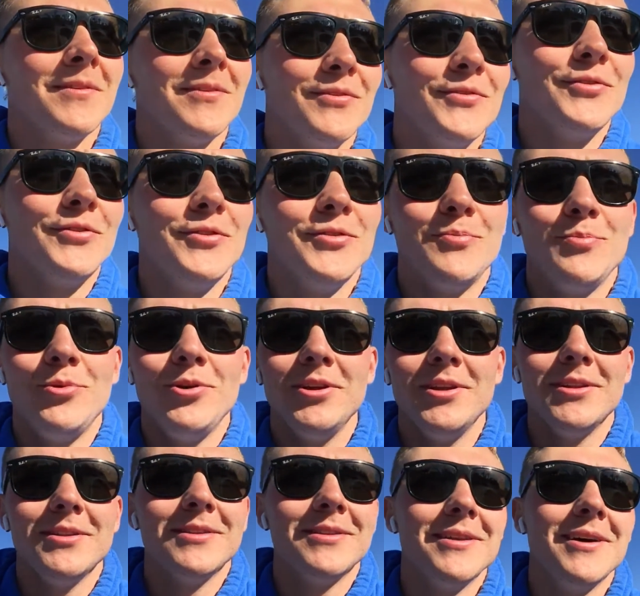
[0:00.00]
So this
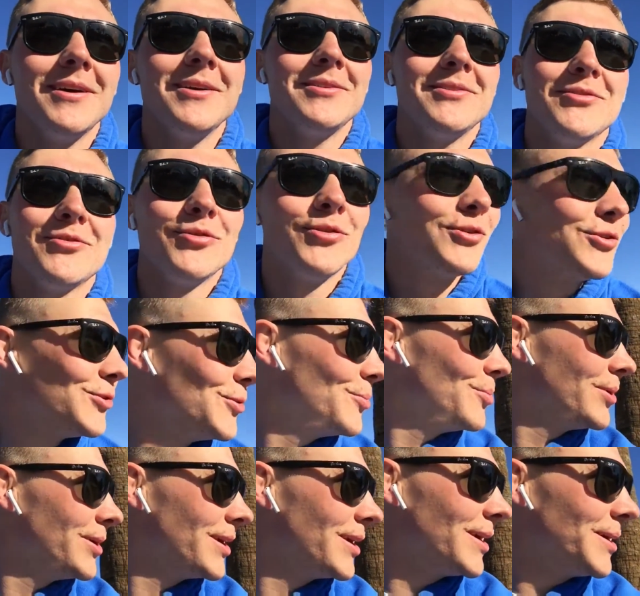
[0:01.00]
morning, I just wanted to
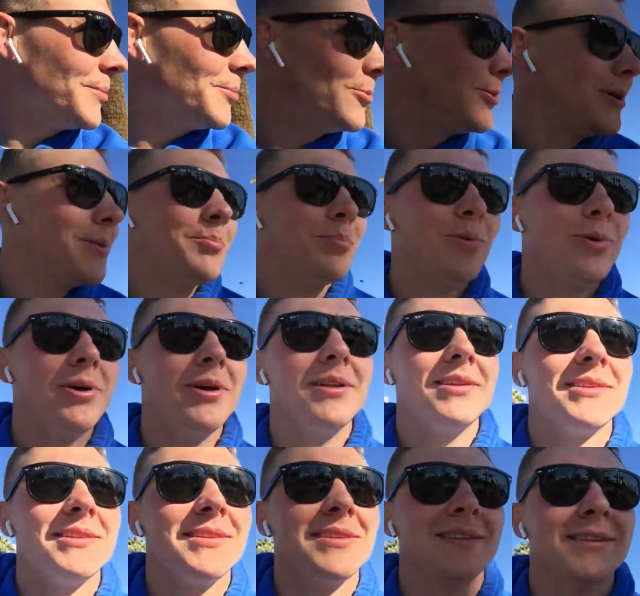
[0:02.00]
bring up one point.